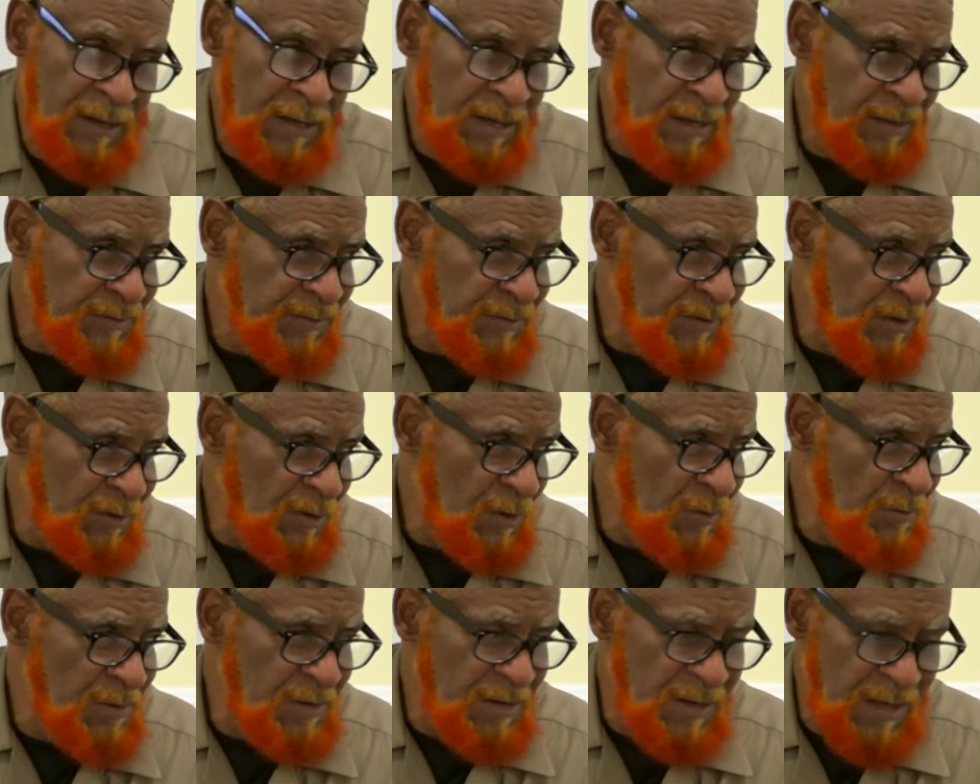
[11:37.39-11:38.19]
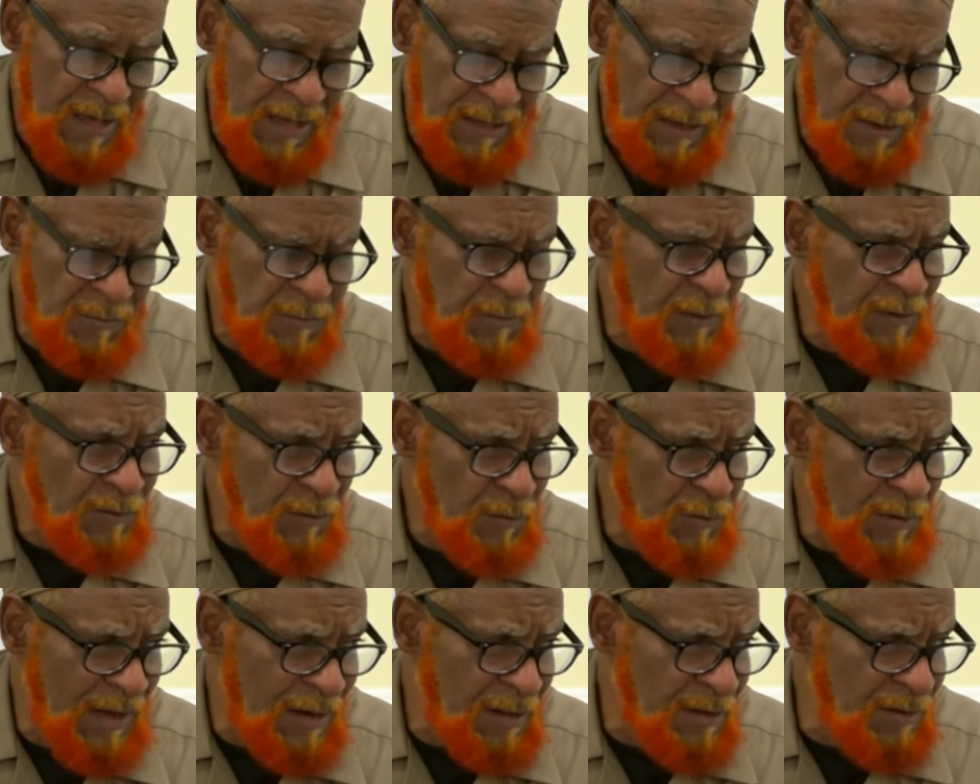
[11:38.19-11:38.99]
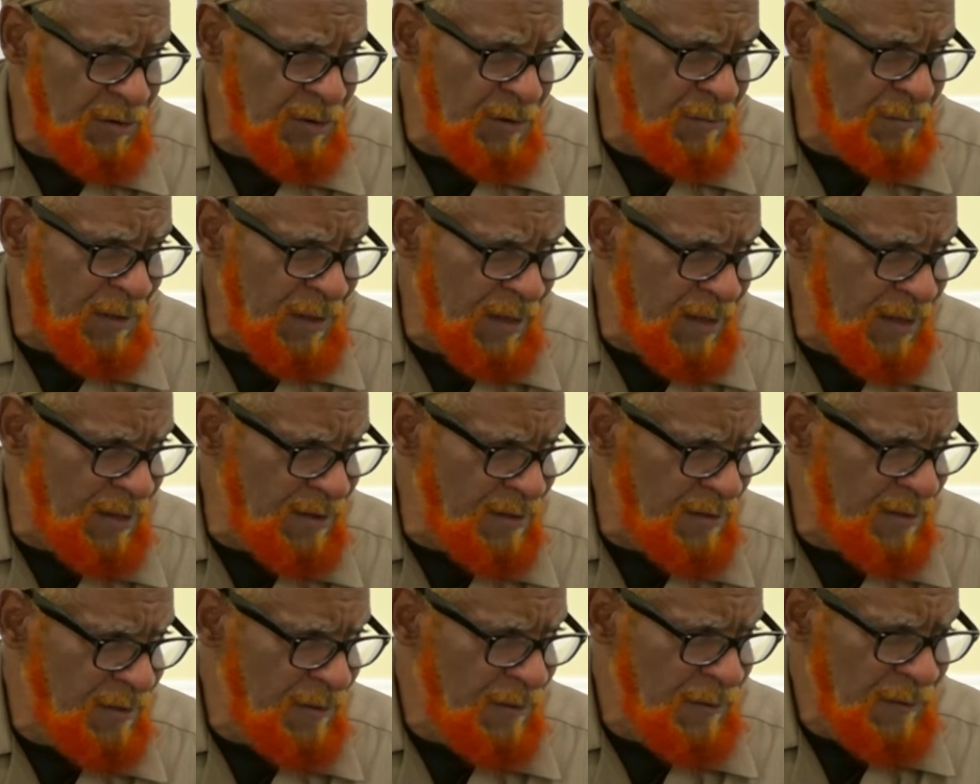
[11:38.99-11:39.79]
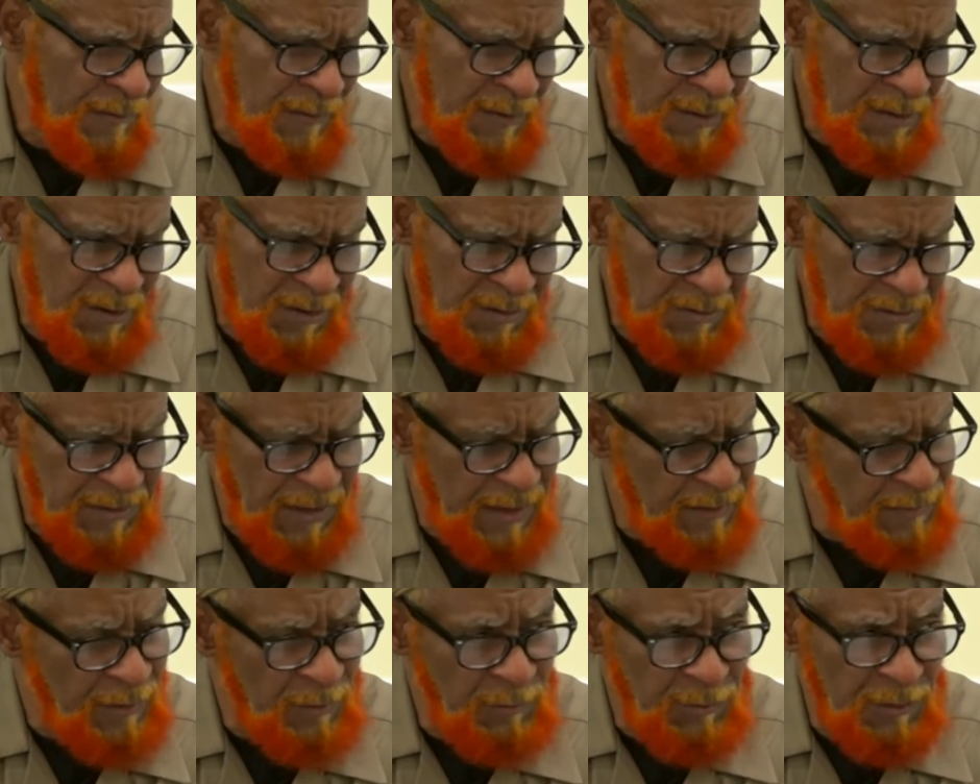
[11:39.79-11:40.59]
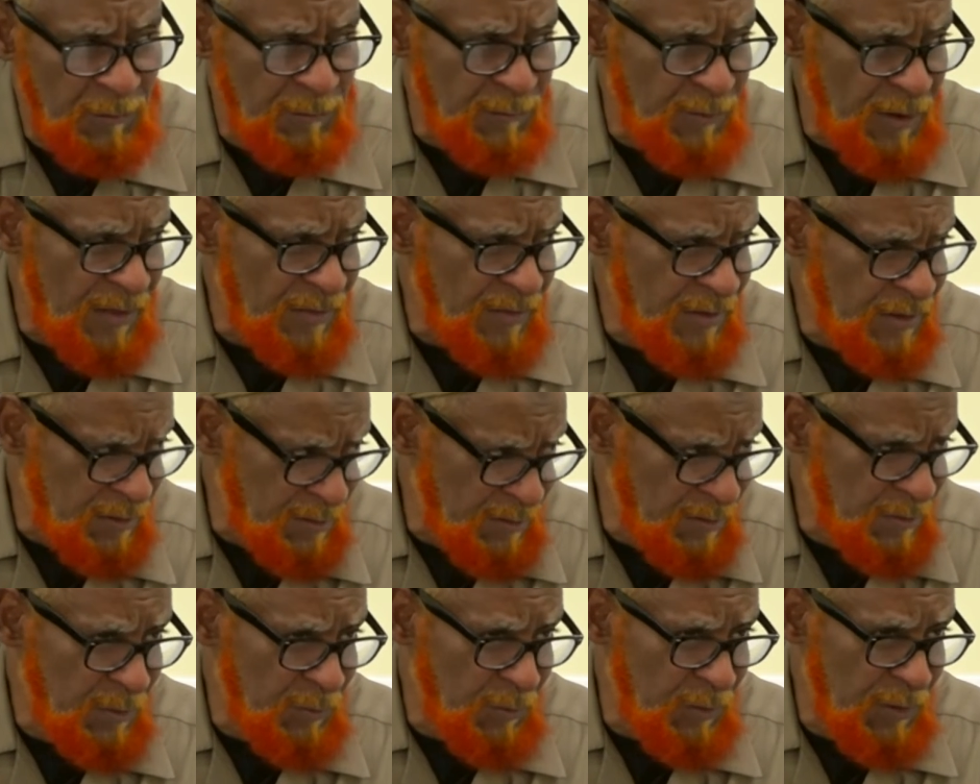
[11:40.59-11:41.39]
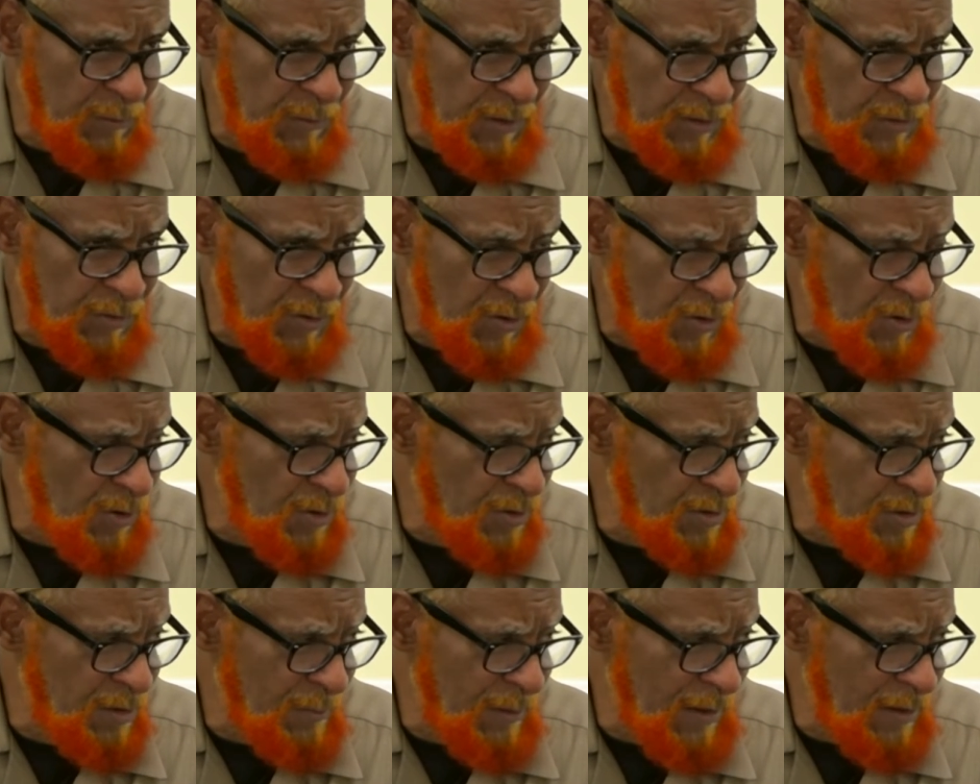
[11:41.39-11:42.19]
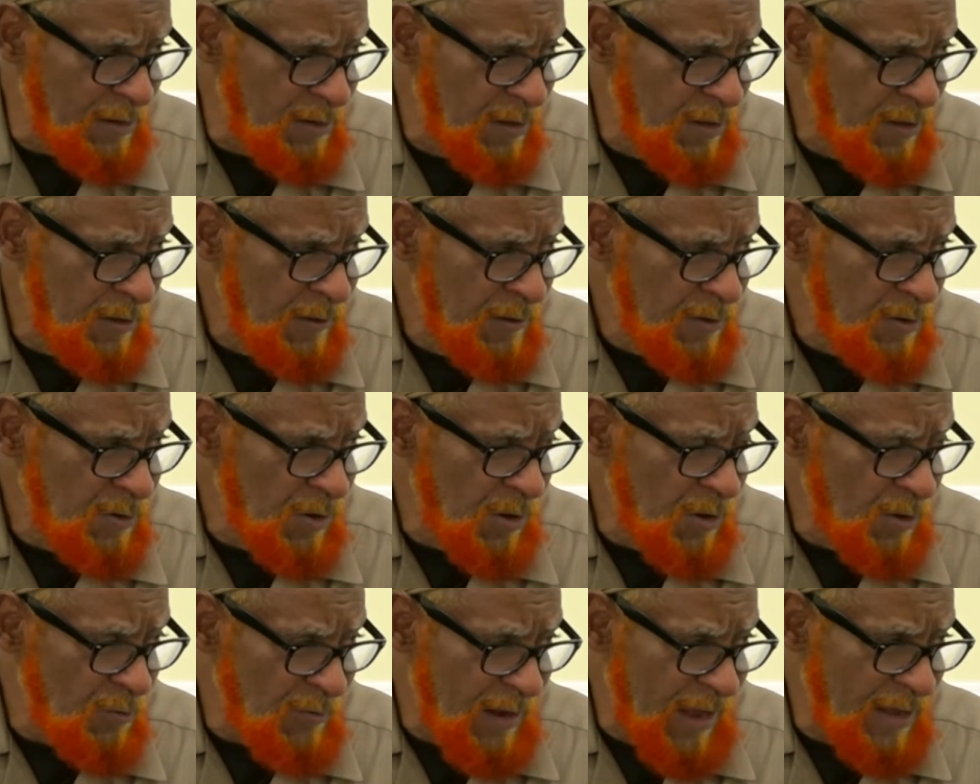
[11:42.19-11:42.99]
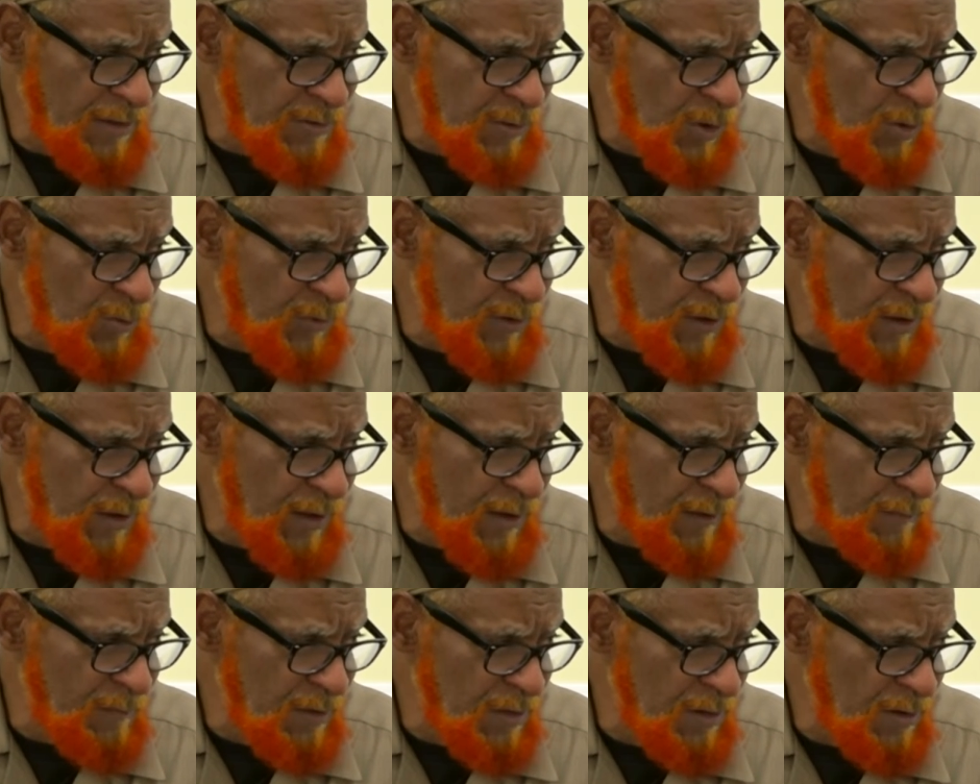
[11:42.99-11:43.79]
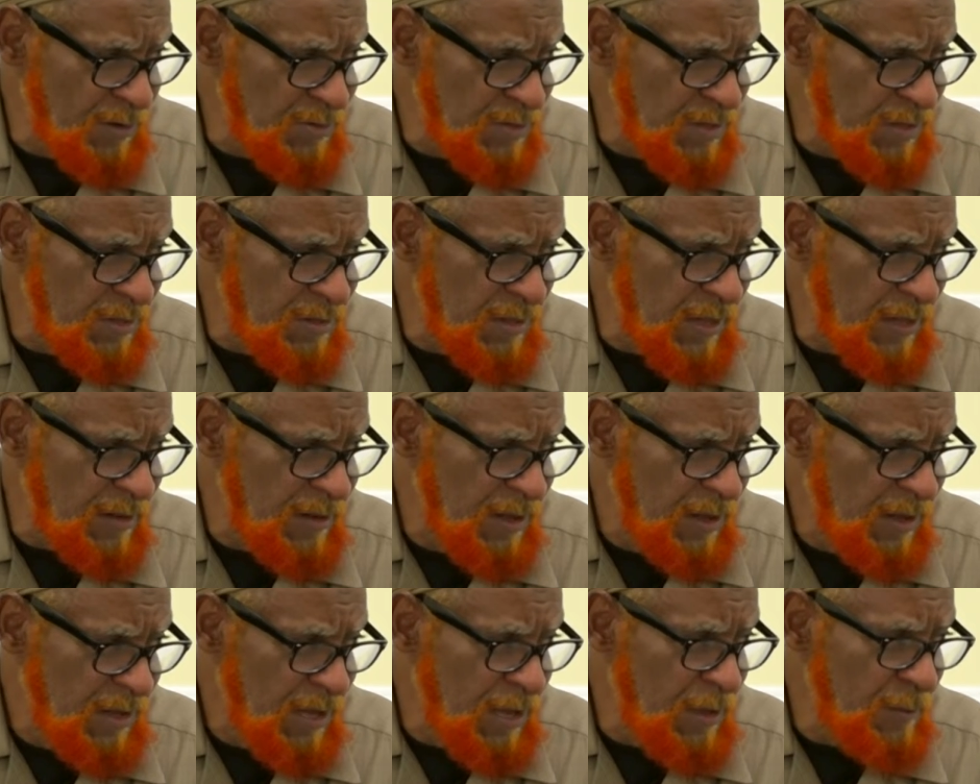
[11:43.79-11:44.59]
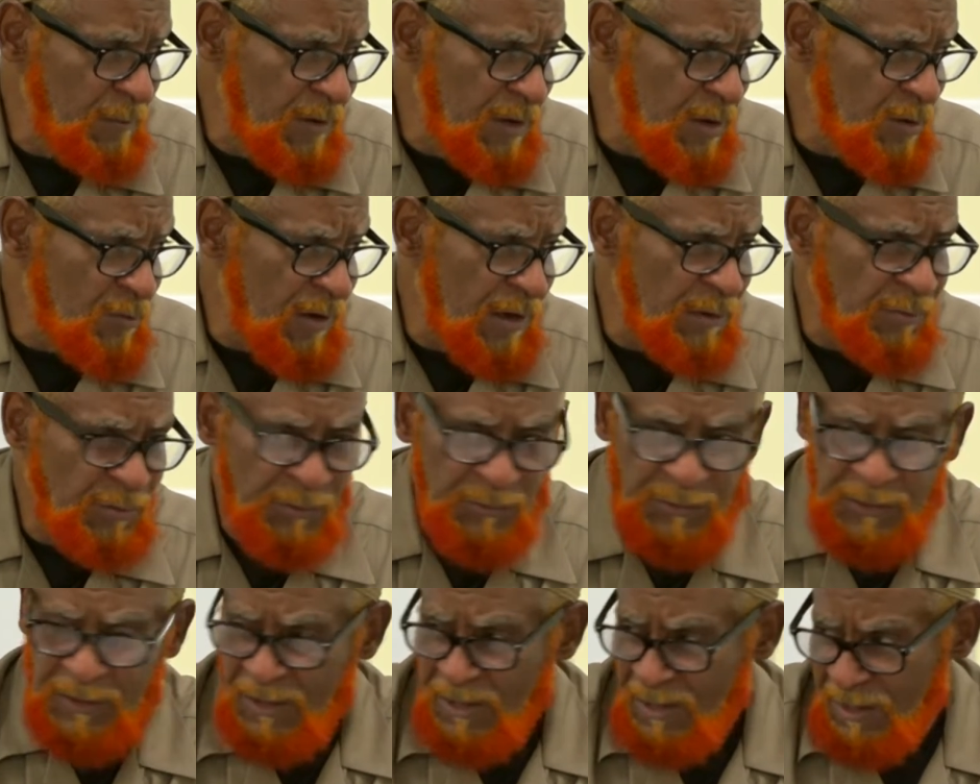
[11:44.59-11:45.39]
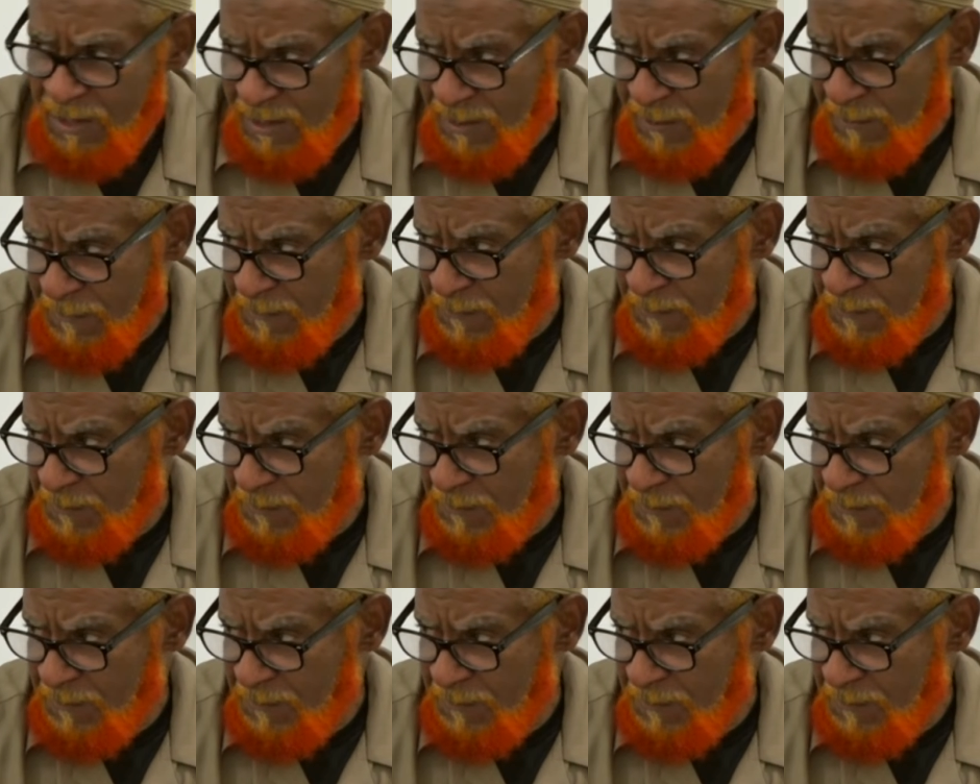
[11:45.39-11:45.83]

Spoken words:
And so don't be nagging, especially you got a good man. Same thing with the brother. We mentioned earlier about her rights over him, that he be grateful for her.